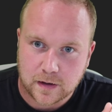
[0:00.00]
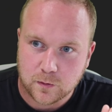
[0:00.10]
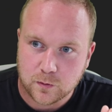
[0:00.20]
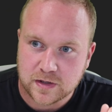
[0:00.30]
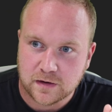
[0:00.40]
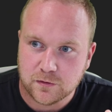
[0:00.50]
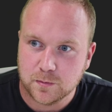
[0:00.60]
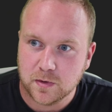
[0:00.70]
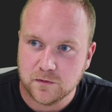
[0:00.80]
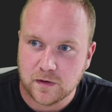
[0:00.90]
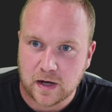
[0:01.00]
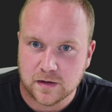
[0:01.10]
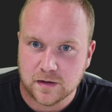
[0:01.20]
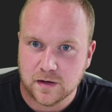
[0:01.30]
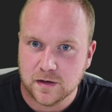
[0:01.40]
we never
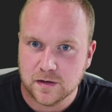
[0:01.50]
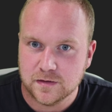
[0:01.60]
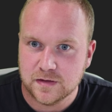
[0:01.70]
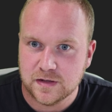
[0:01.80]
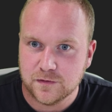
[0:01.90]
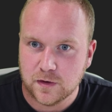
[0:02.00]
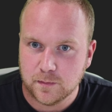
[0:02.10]
provided a default